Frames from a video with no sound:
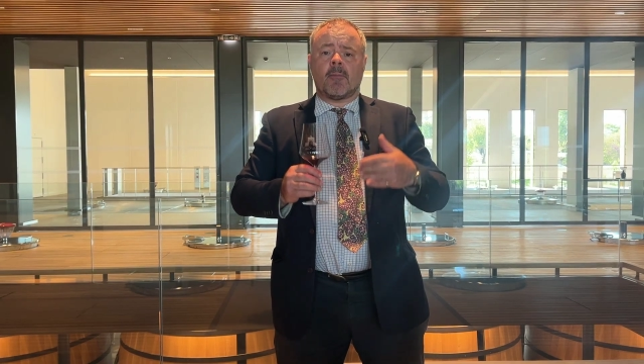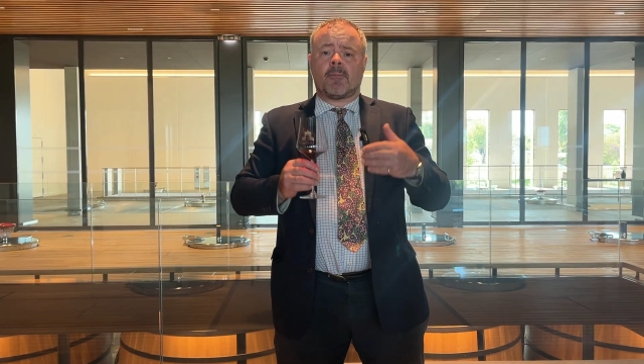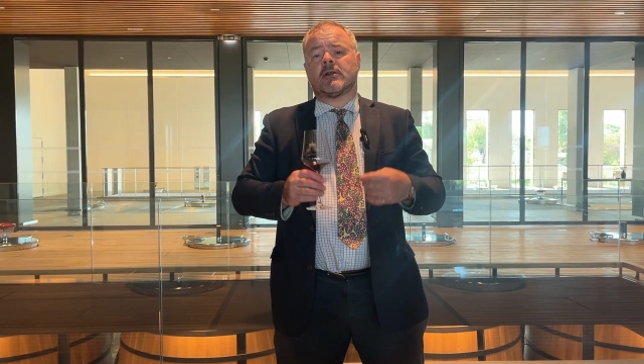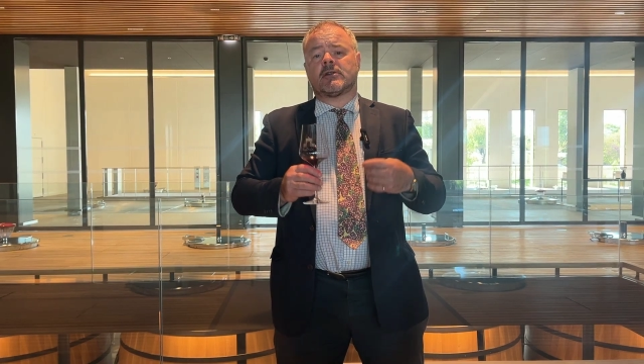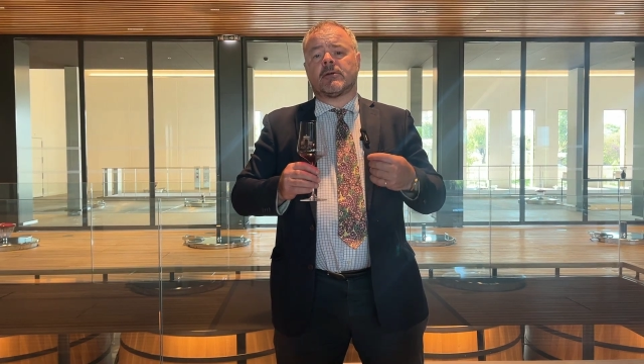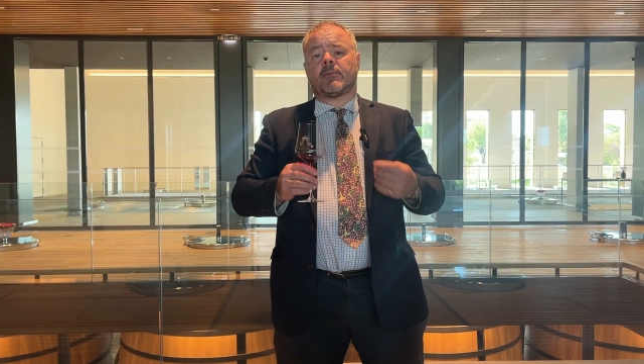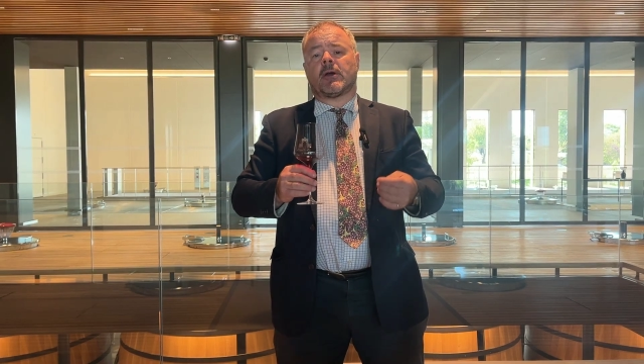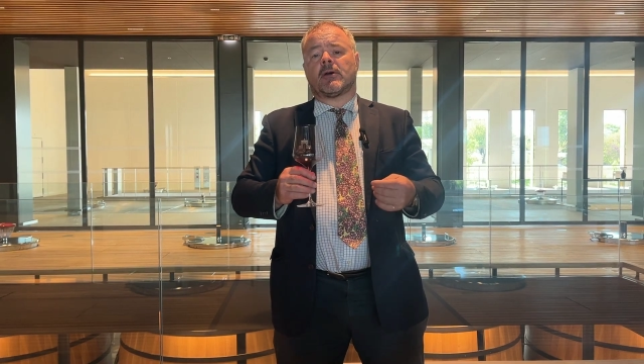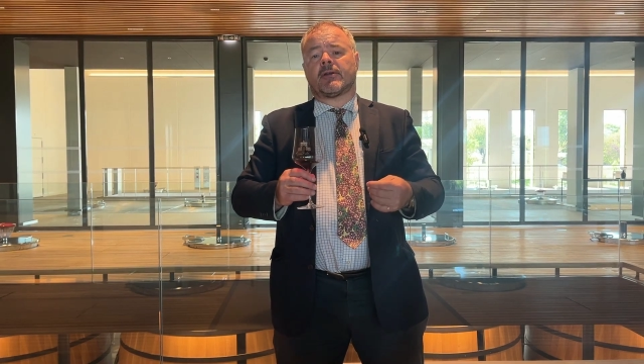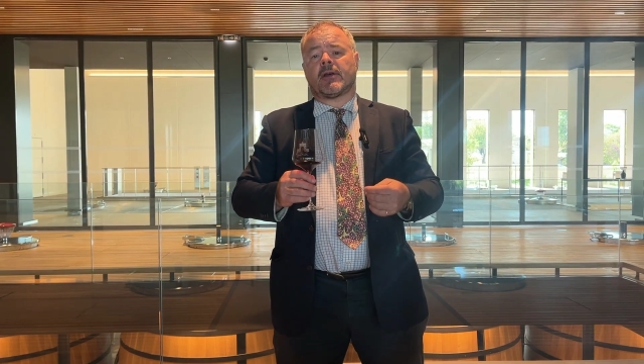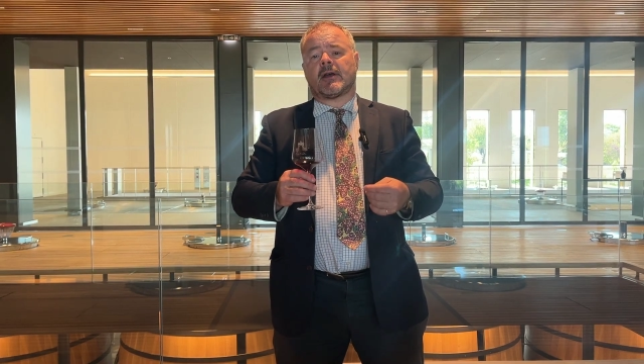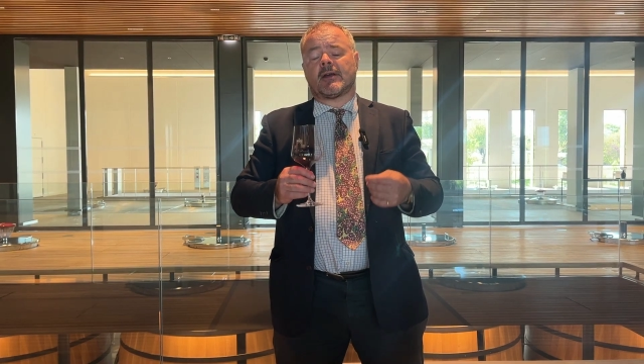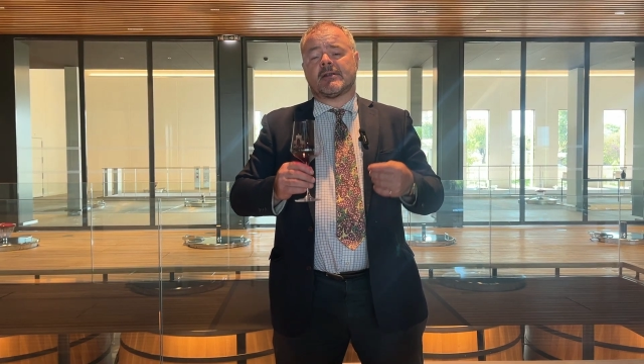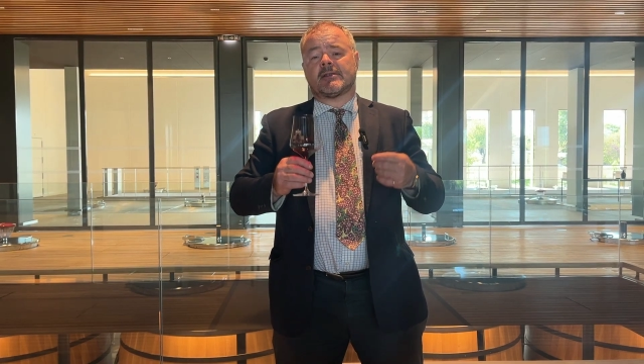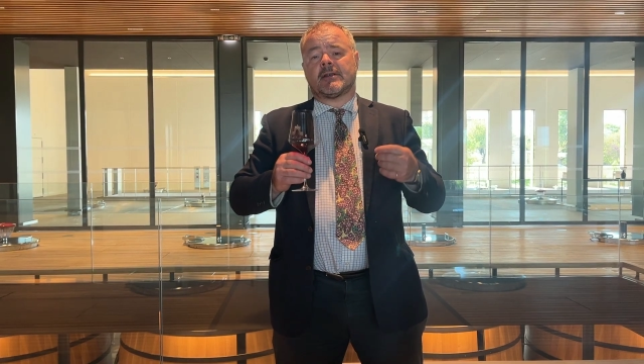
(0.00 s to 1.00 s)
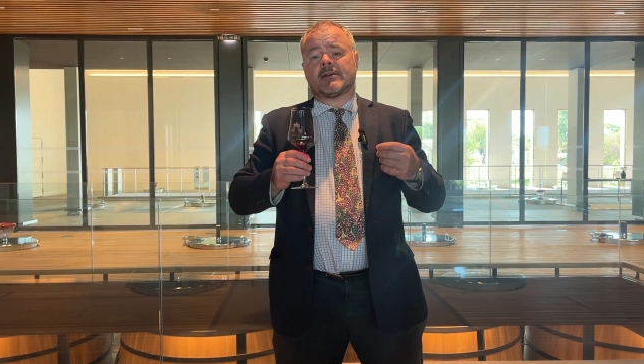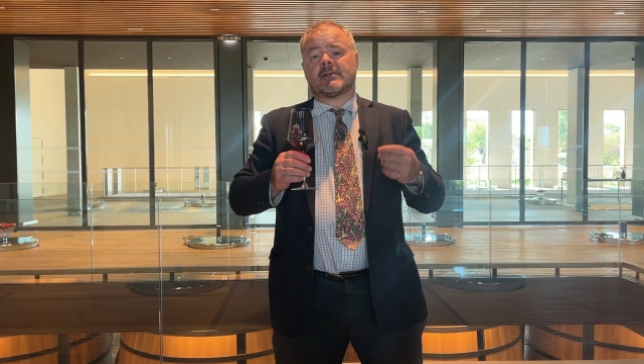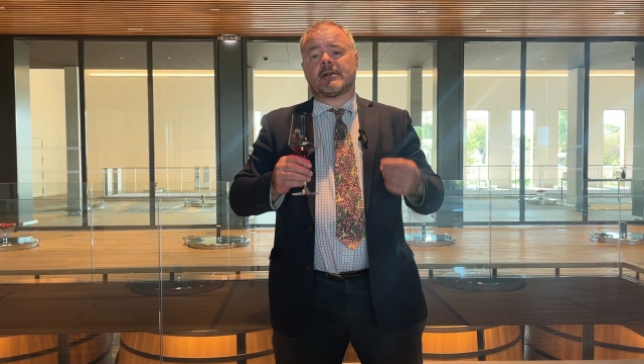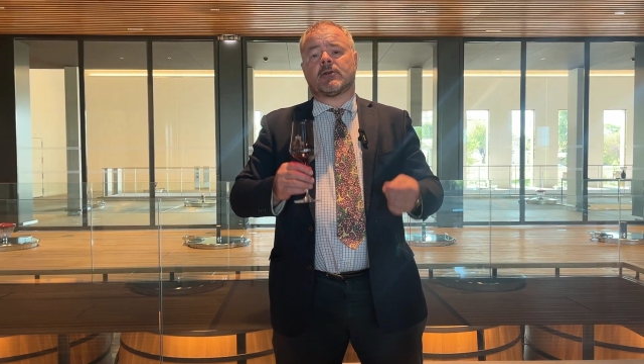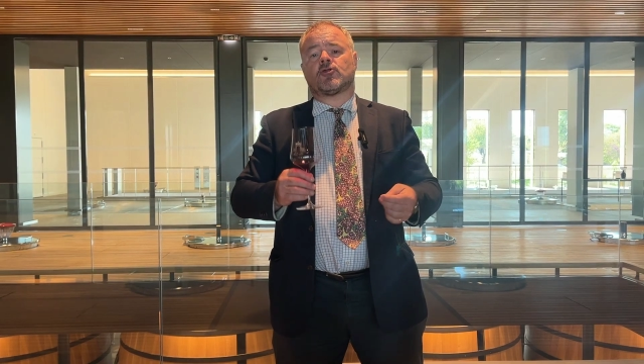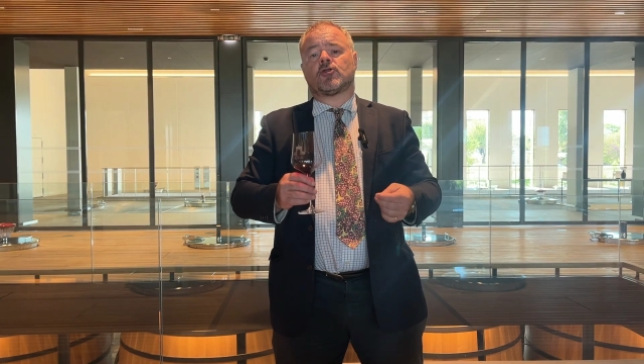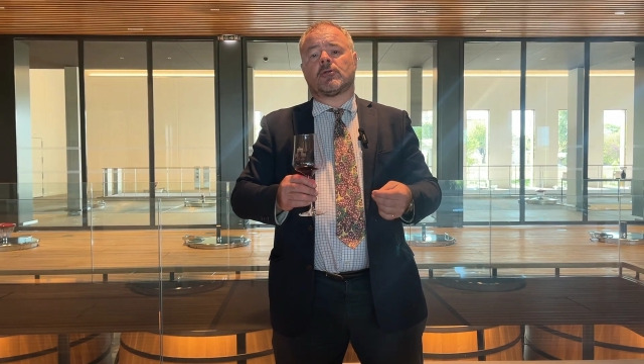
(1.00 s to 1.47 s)
To me, I think it's an
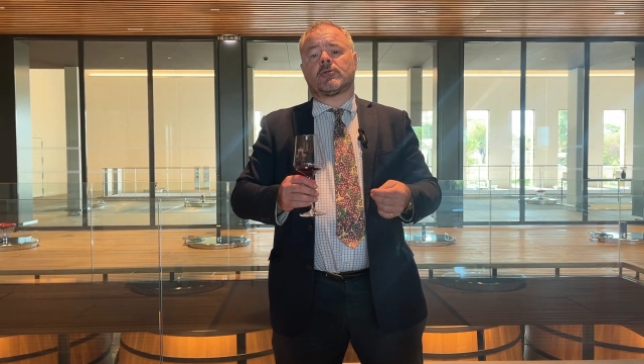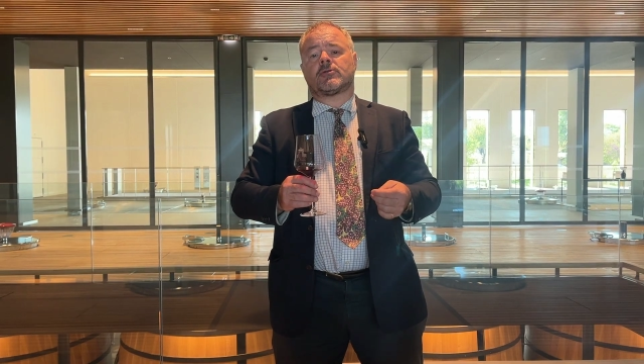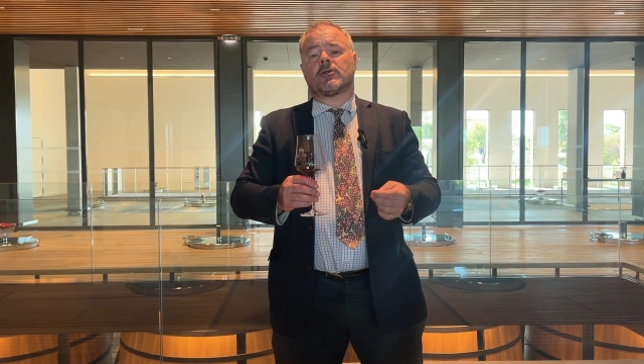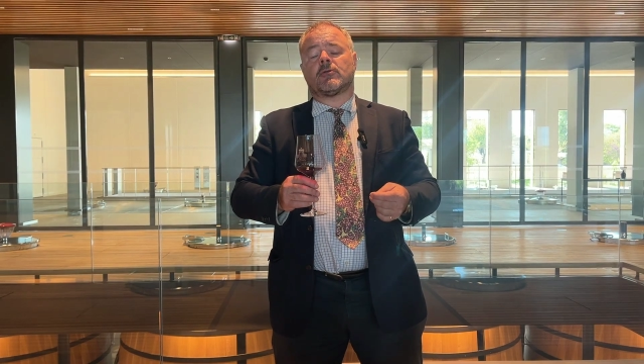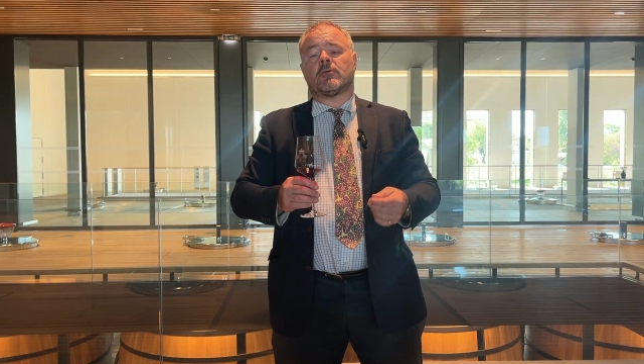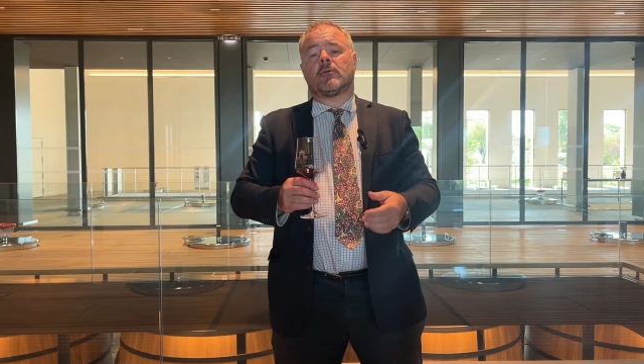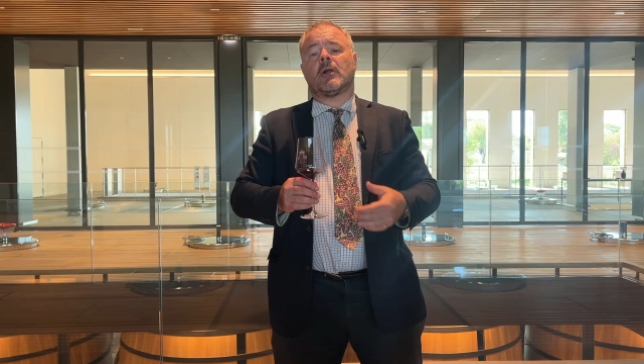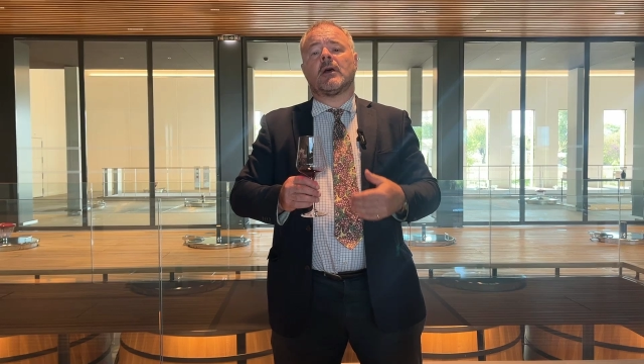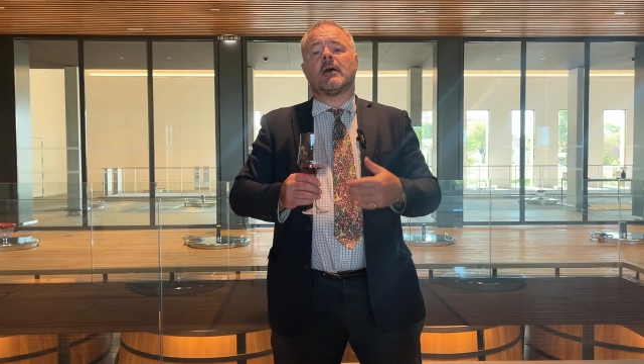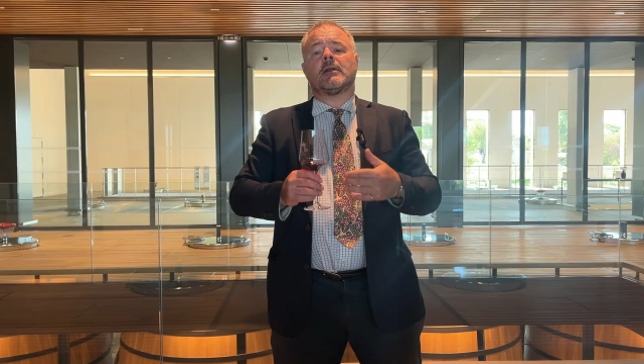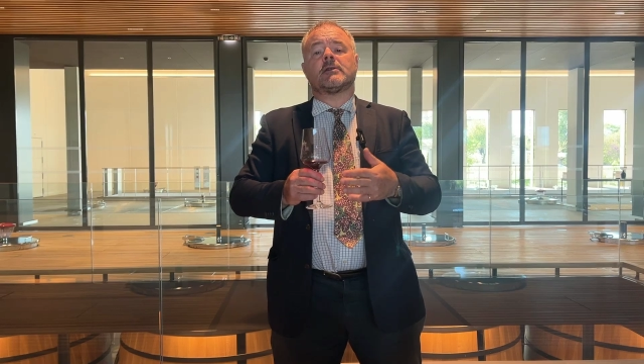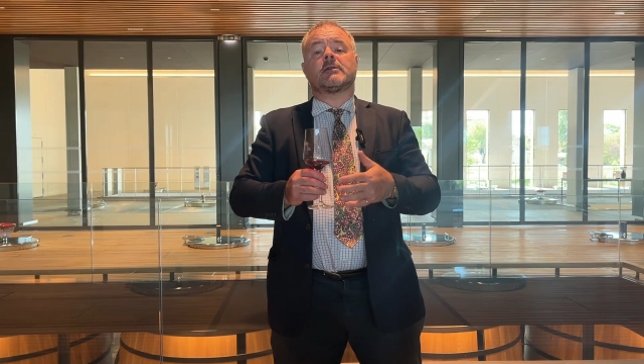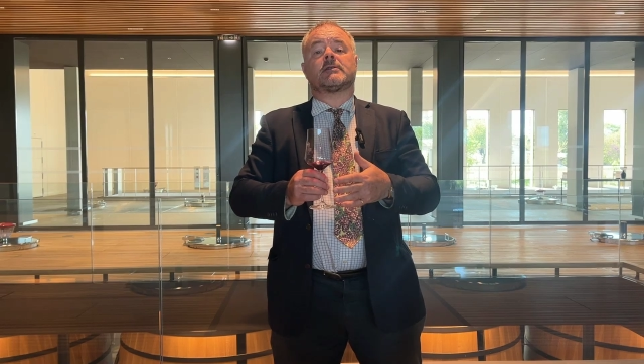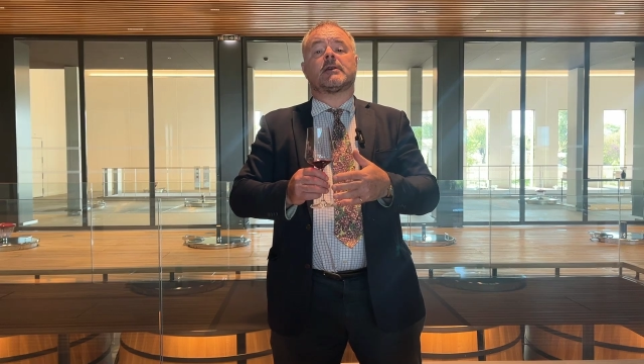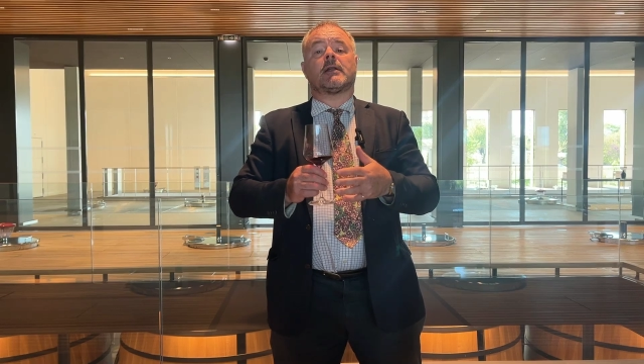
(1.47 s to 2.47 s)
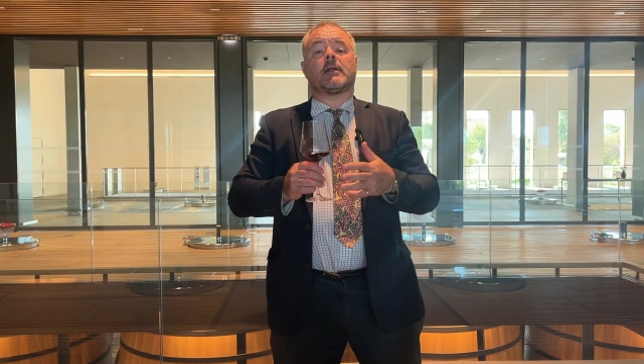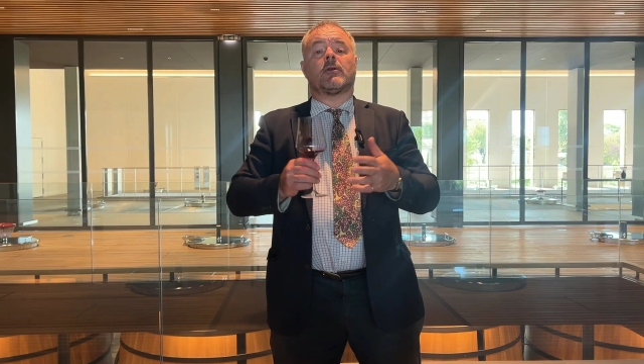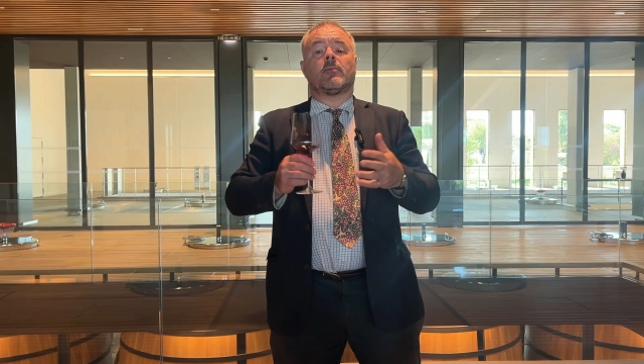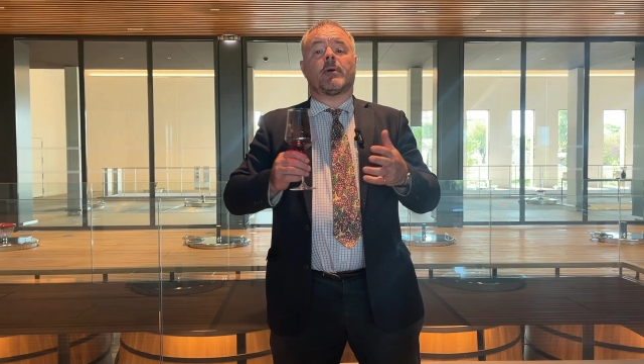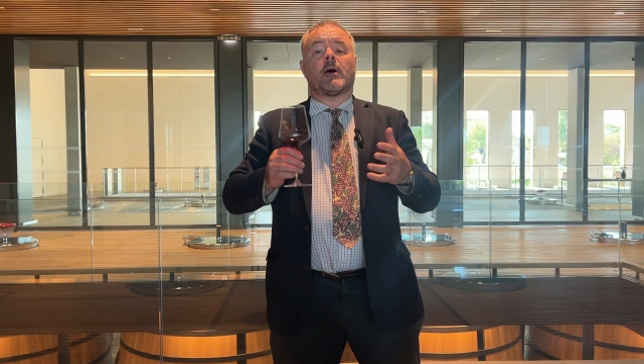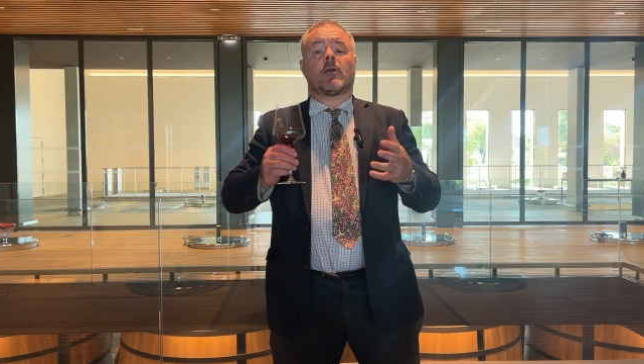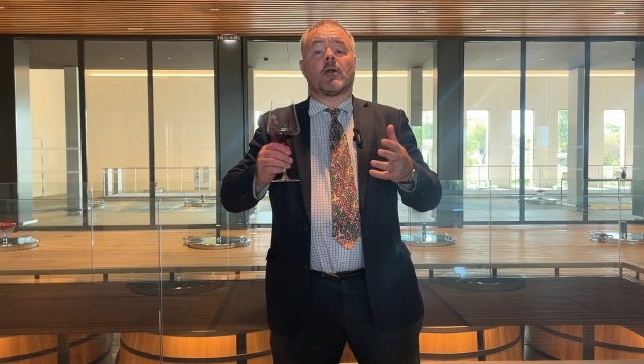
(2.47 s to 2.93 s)
essential tool to tell you
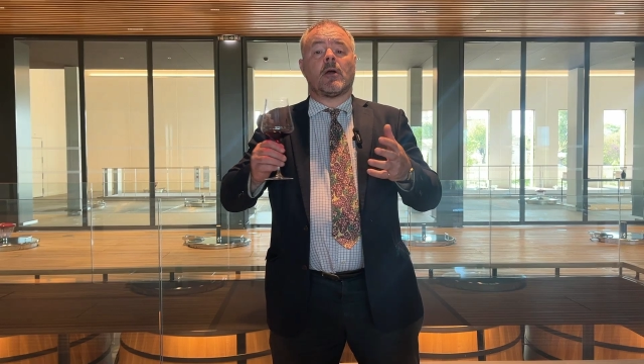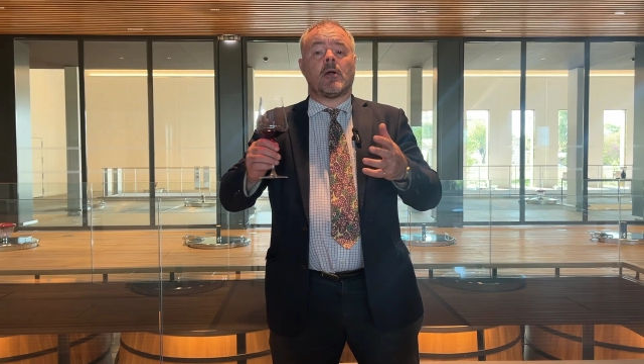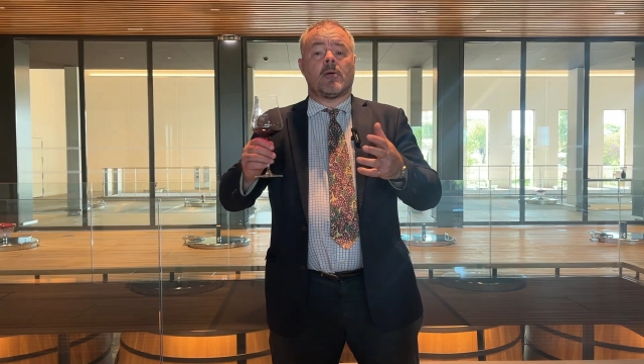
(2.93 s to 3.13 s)
about